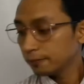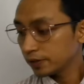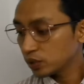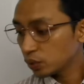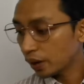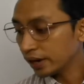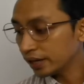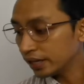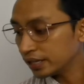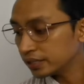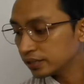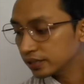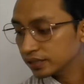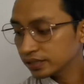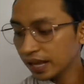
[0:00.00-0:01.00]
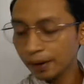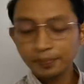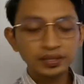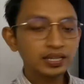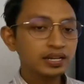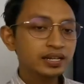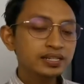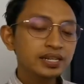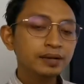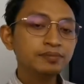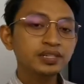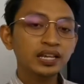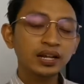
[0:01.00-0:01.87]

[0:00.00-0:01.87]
First one is capitalism,